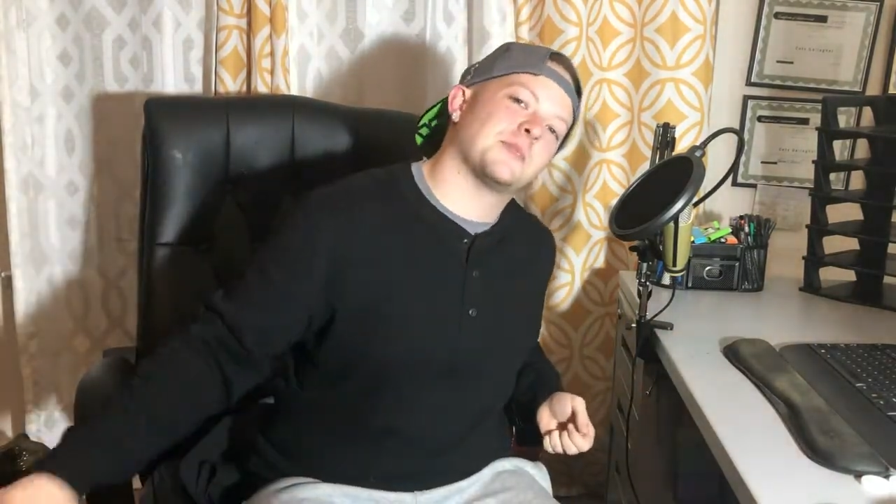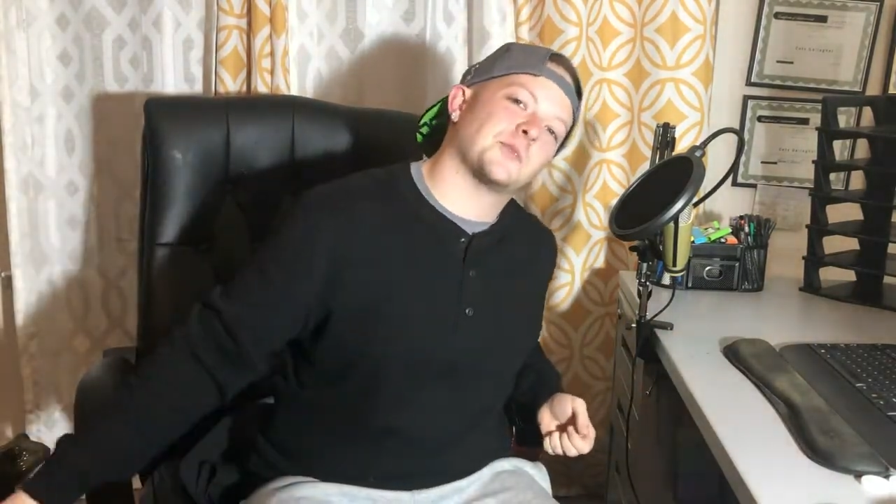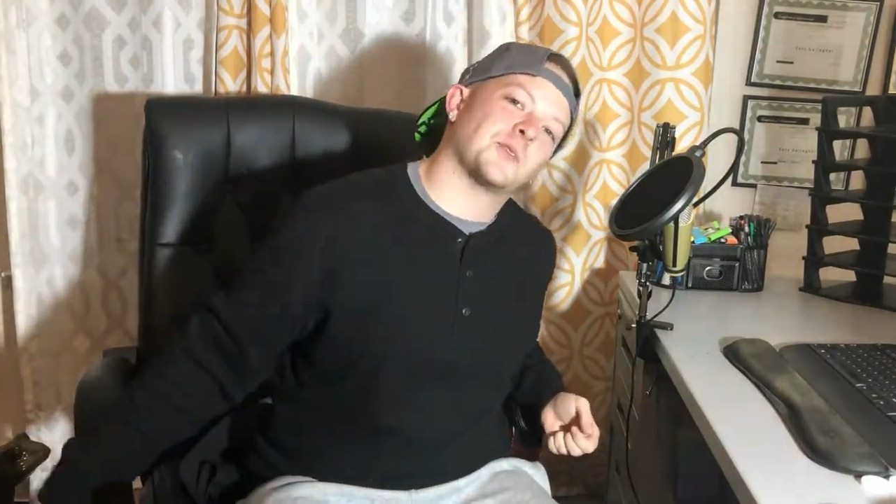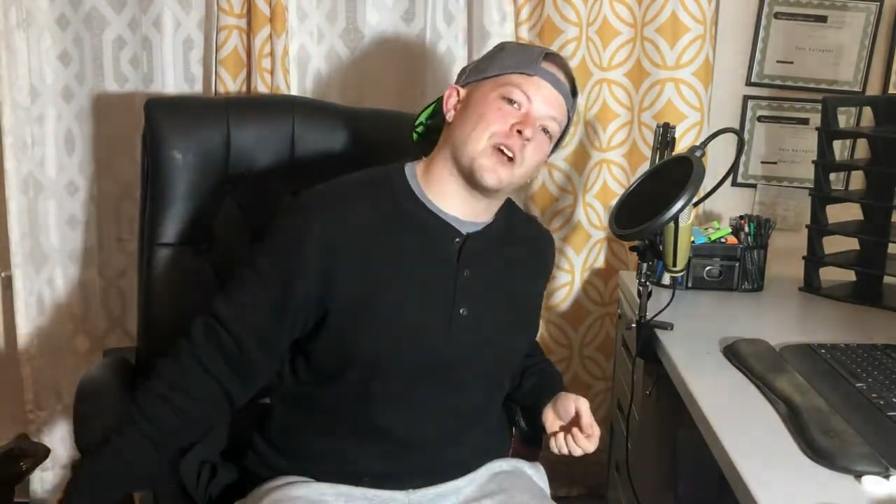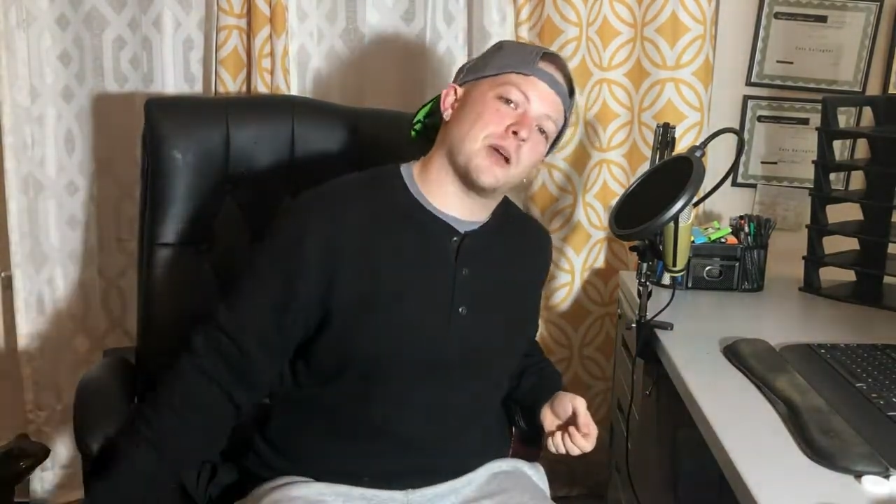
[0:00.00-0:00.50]

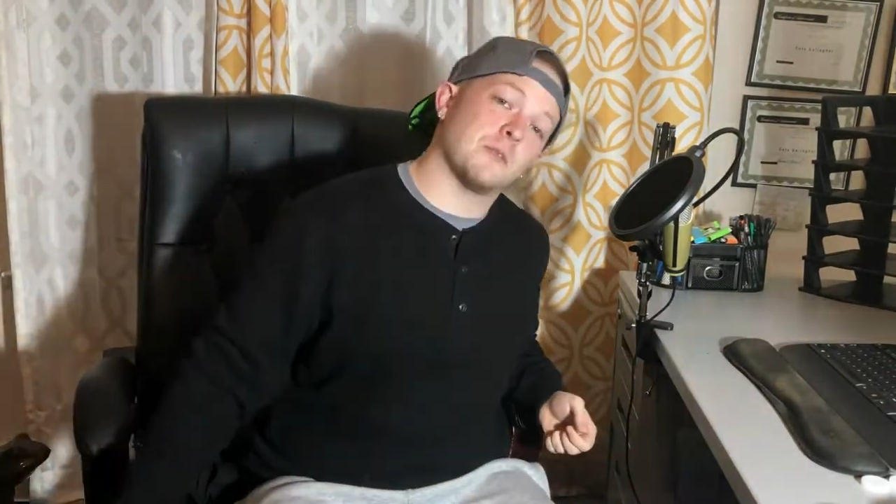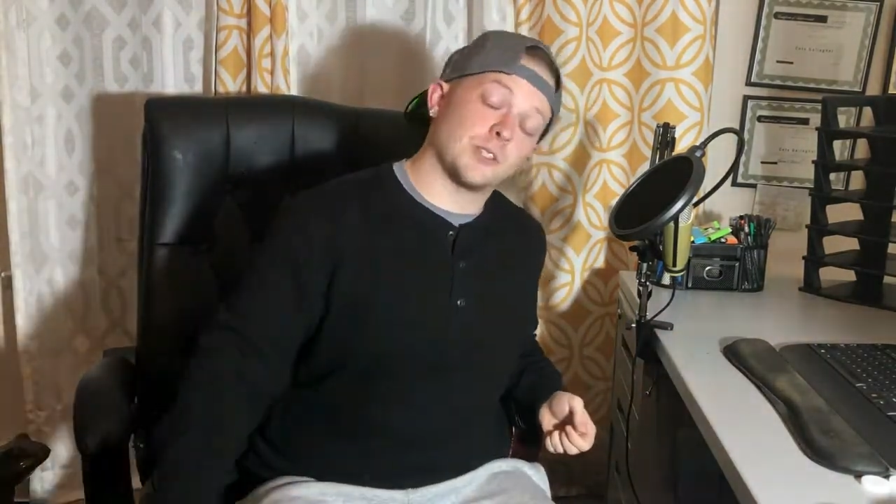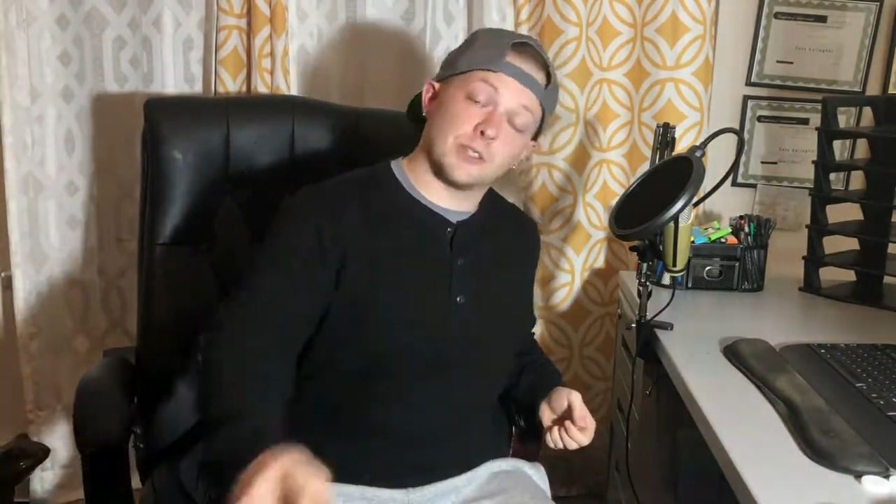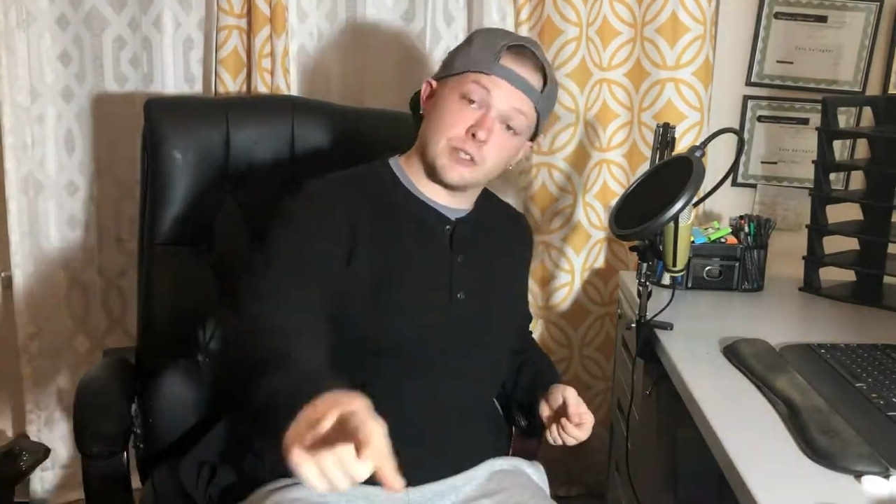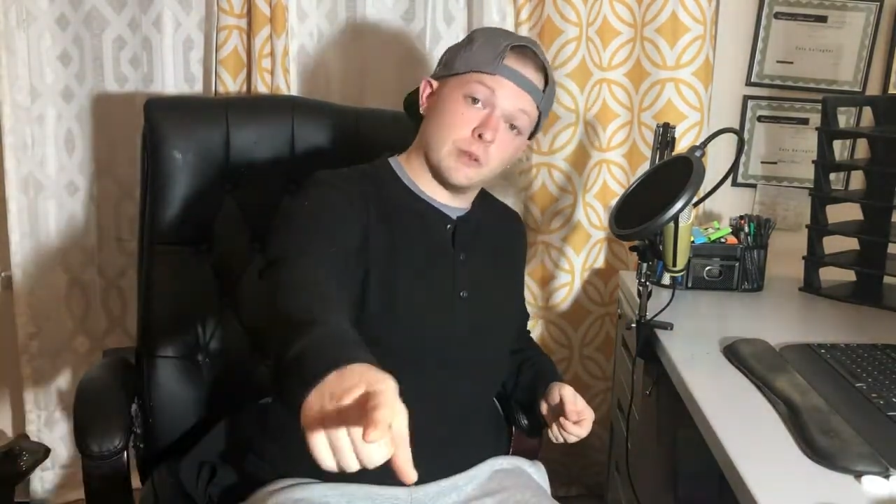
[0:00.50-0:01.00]

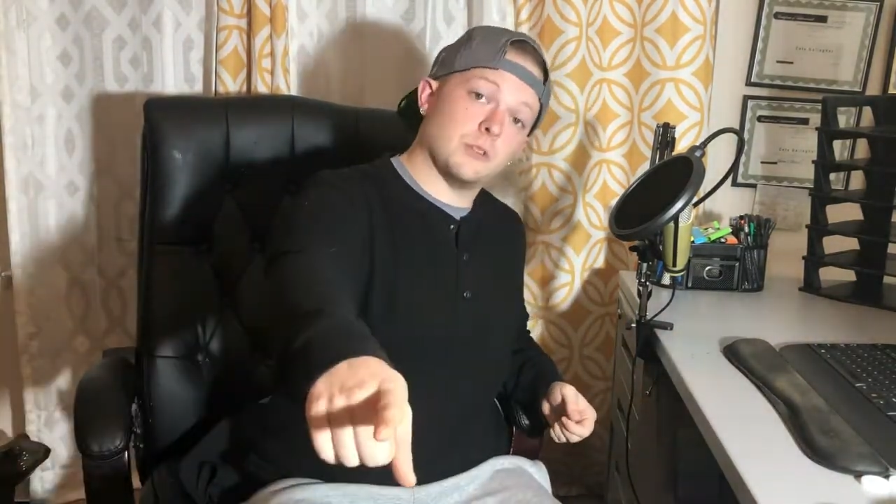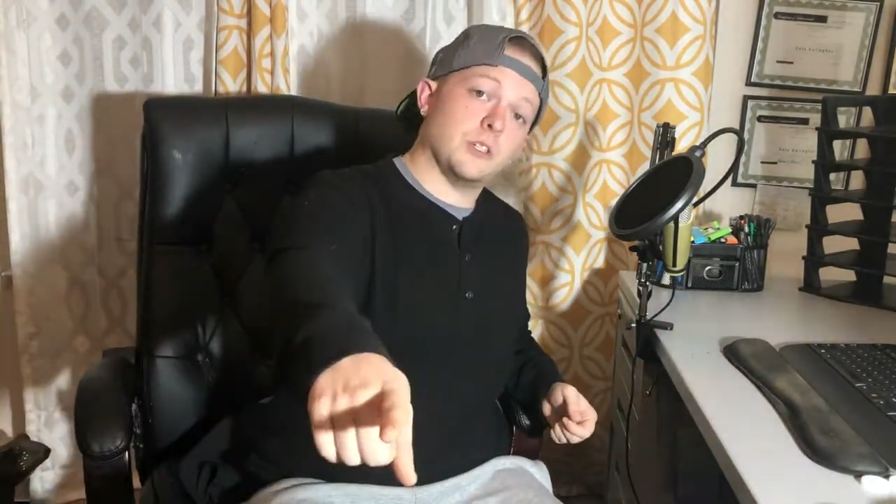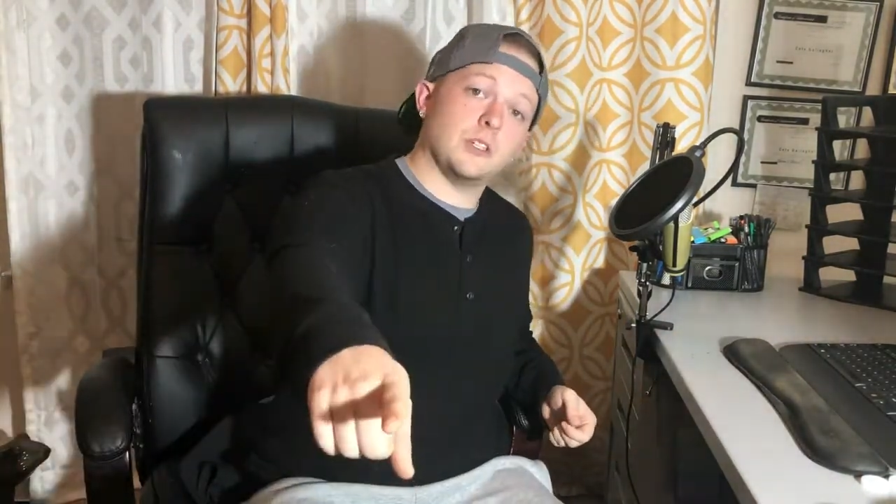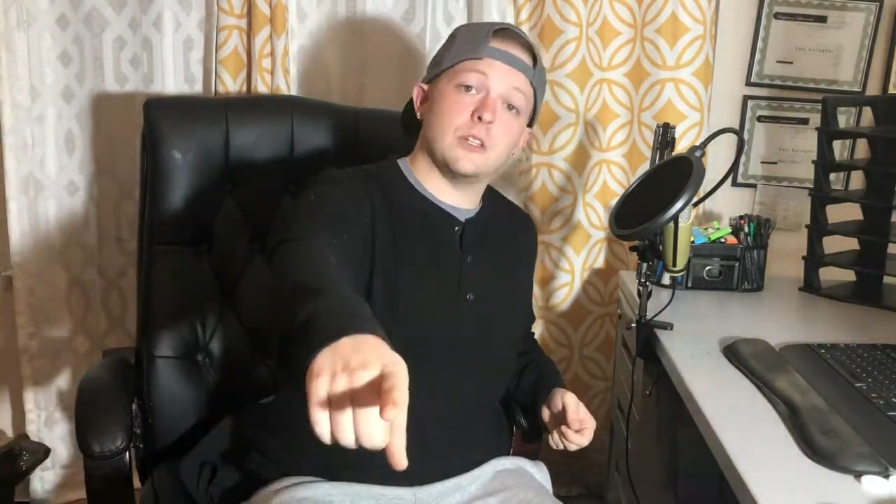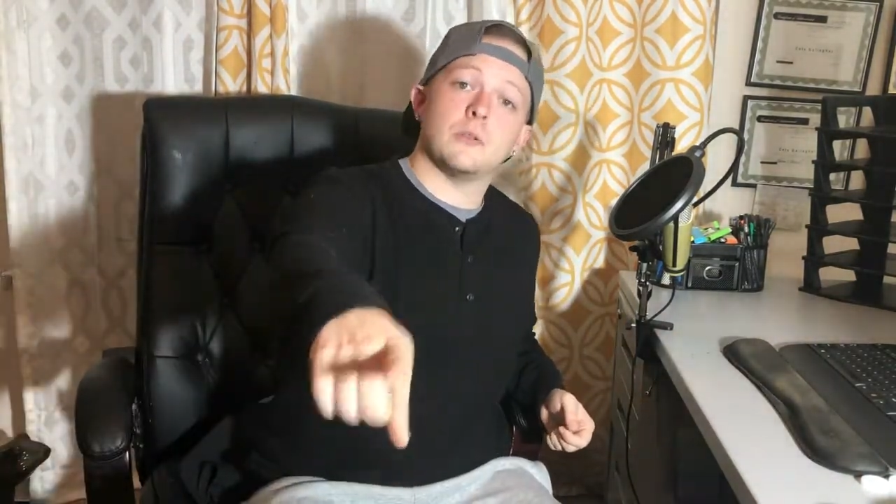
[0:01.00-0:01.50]
subscribers, and so
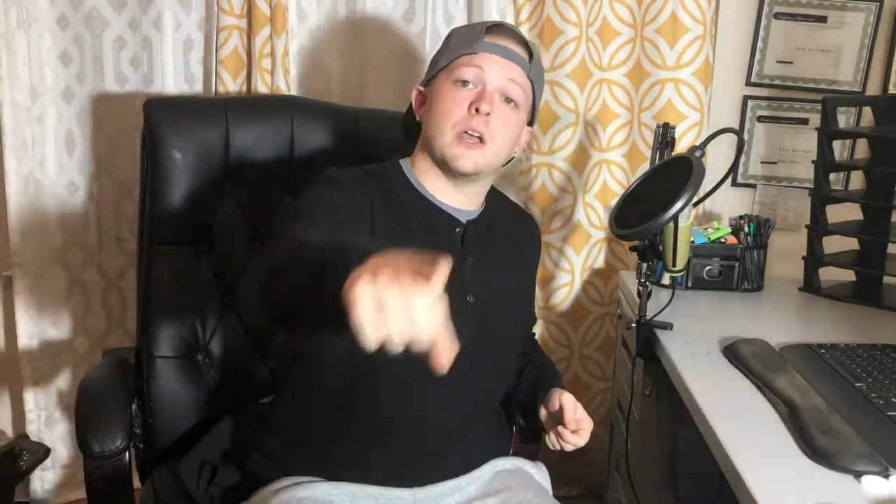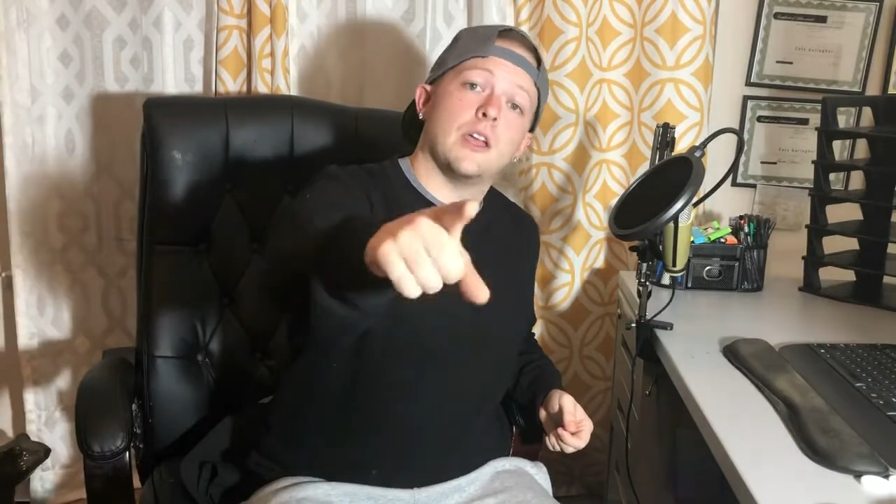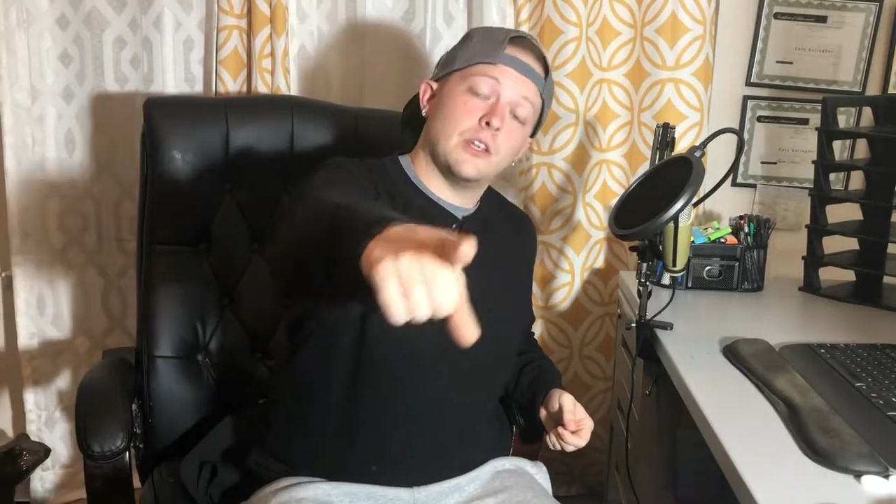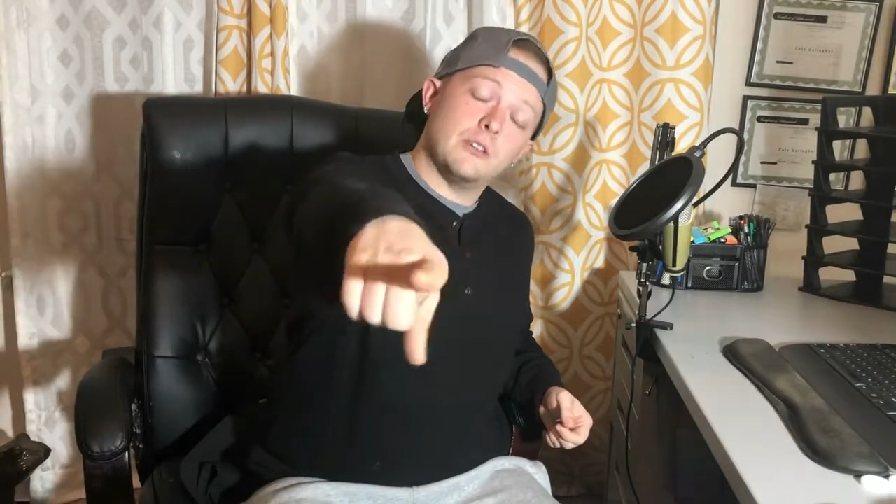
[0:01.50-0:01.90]
should you.